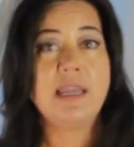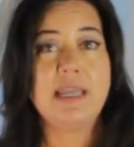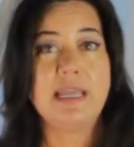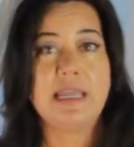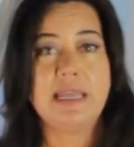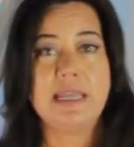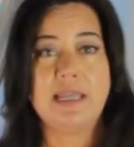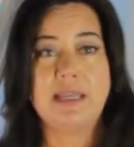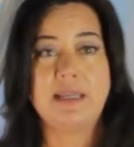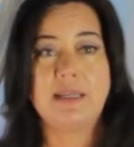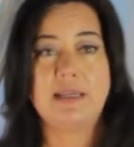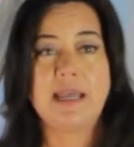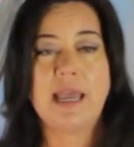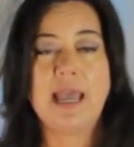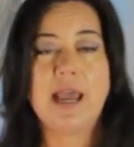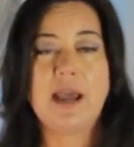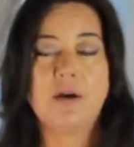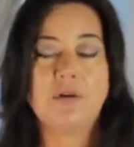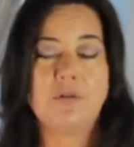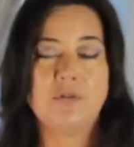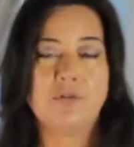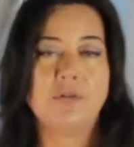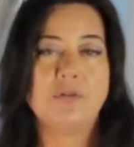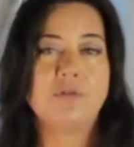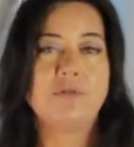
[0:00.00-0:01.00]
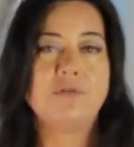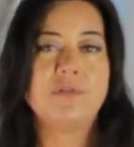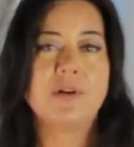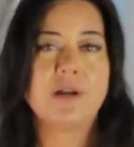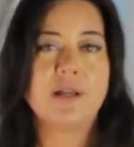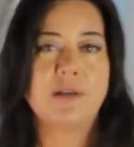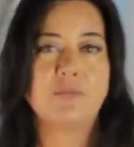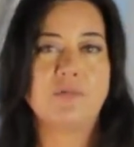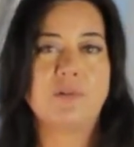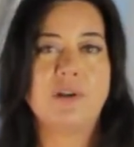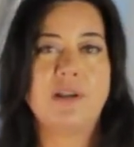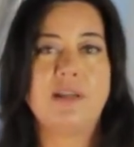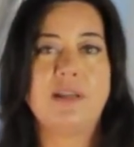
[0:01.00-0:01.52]
in how you're
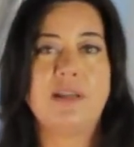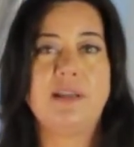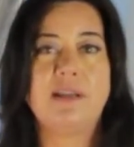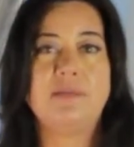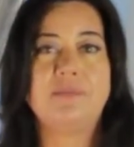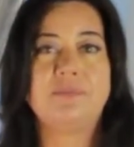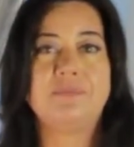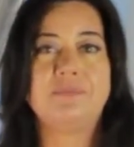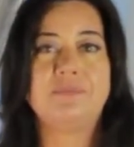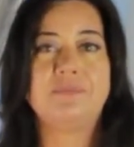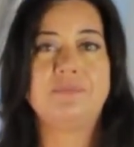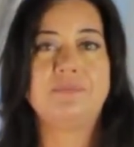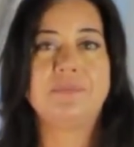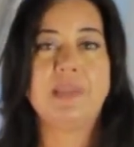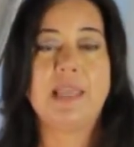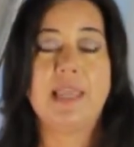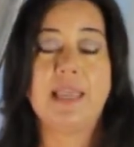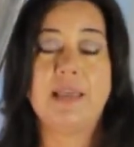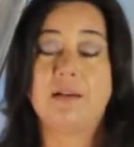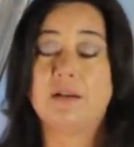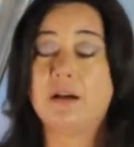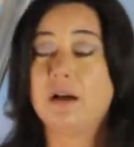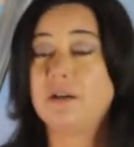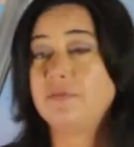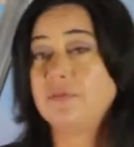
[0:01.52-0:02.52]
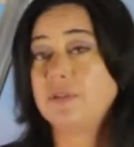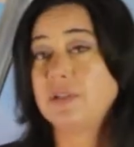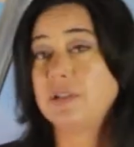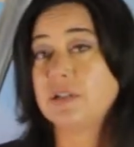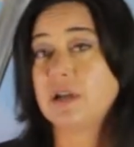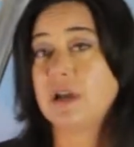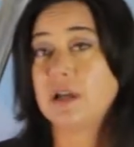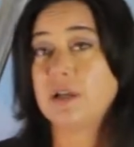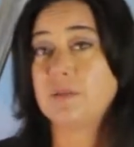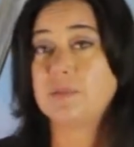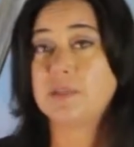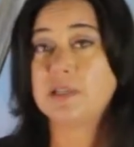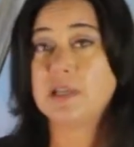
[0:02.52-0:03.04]
vibrating and
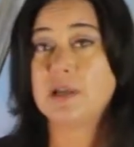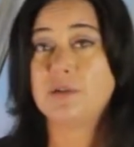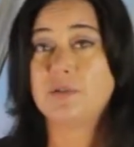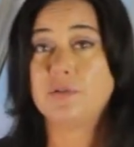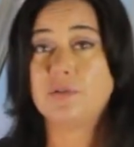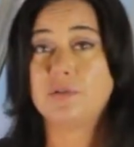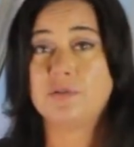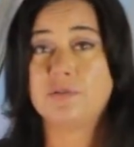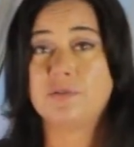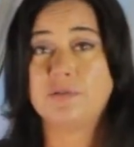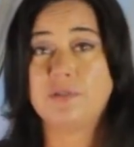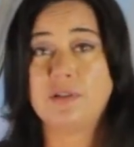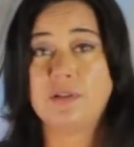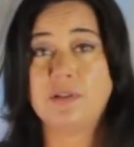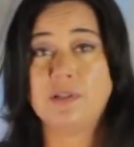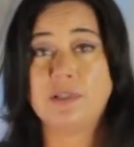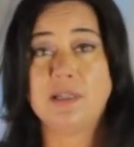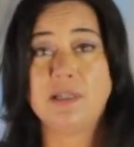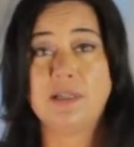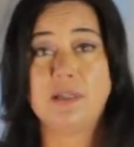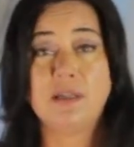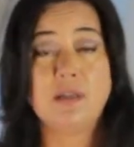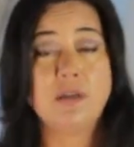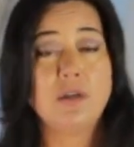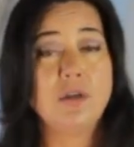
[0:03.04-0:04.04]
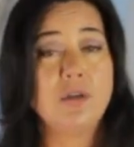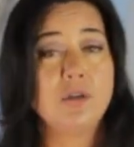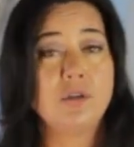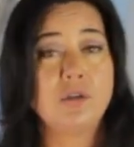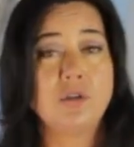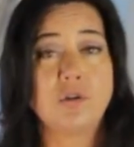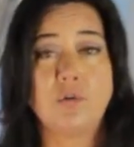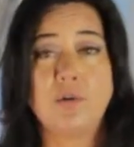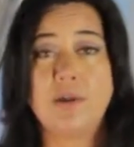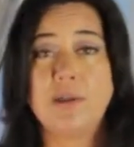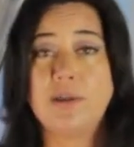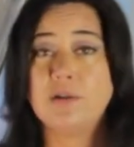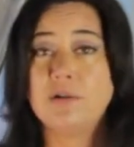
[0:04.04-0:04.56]
oftentimes how you're feeling.
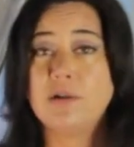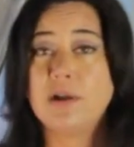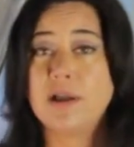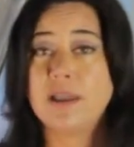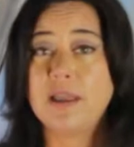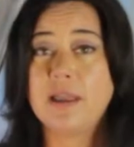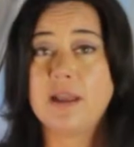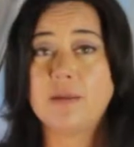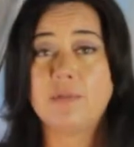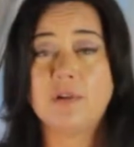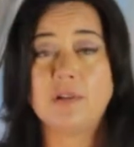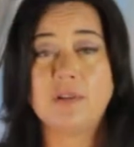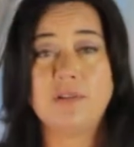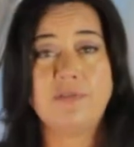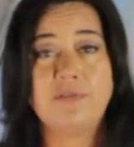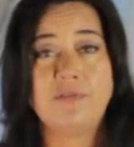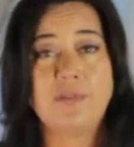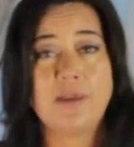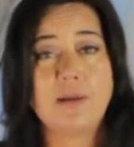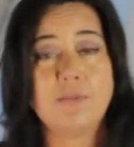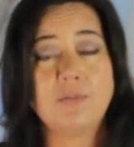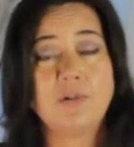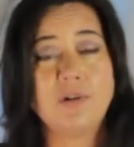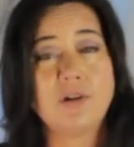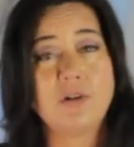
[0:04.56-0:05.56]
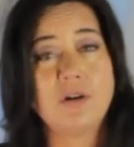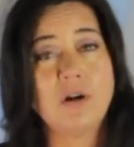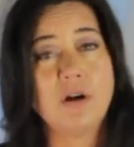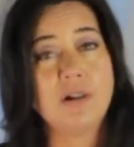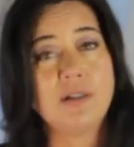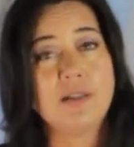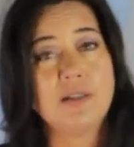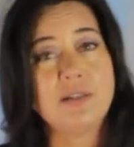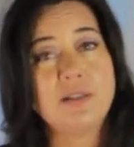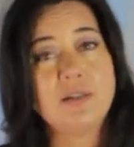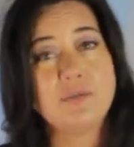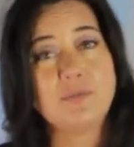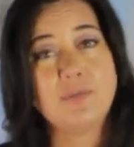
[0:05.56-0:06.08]
So here I am on the fabric
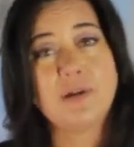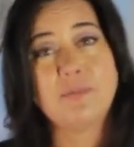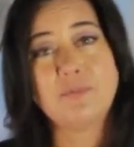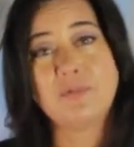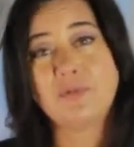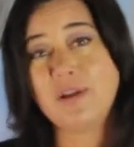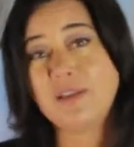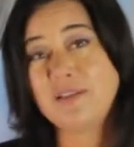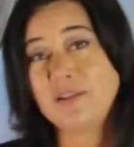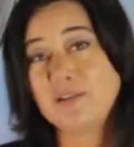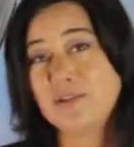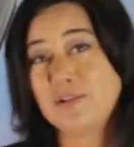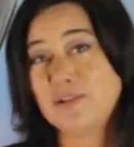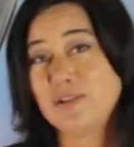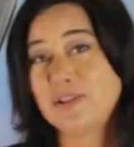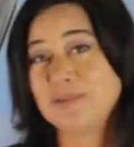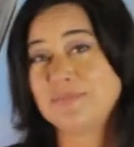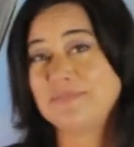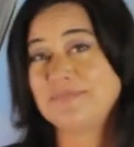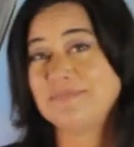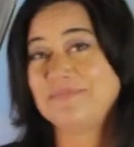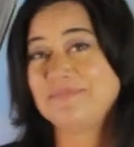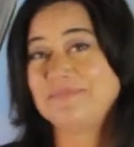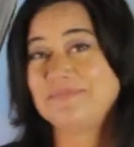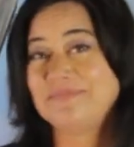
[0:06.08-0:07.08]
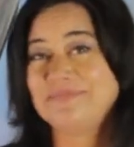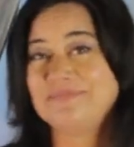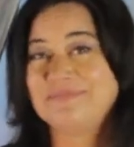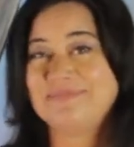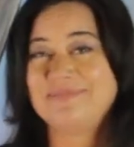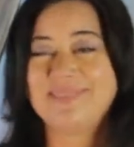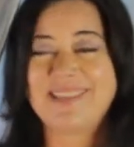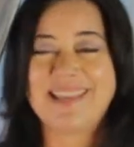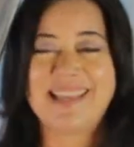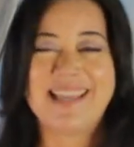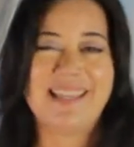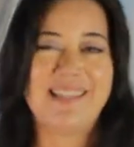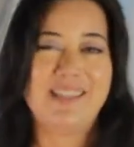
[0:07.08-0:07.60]
calling to my brothers,
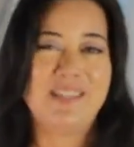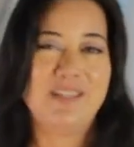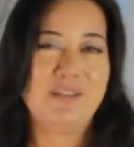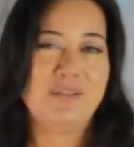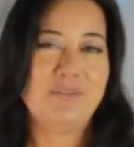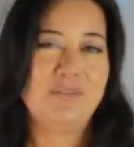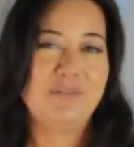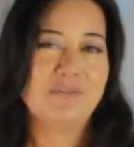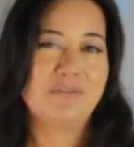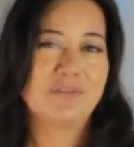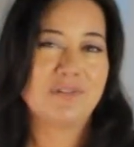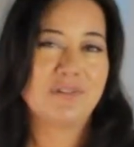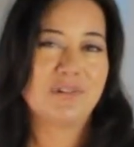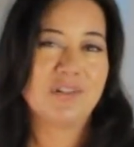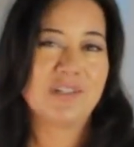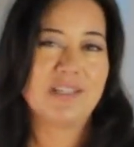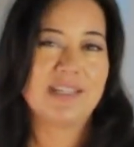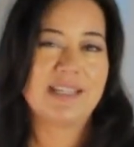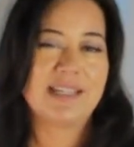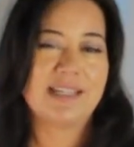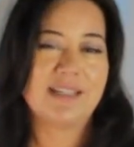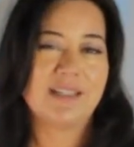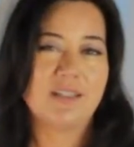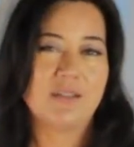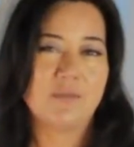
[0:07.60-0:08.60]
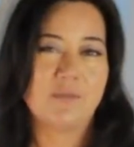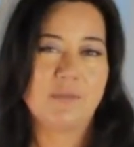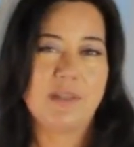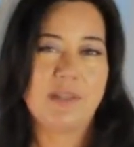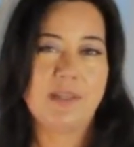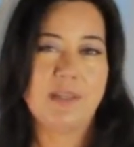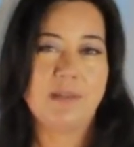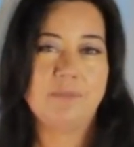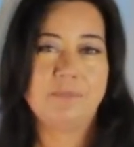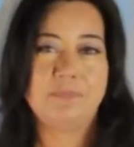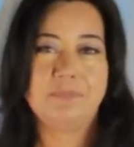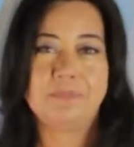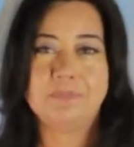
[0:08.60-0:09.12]
and the universe sends
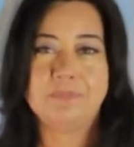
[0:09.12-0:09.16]
me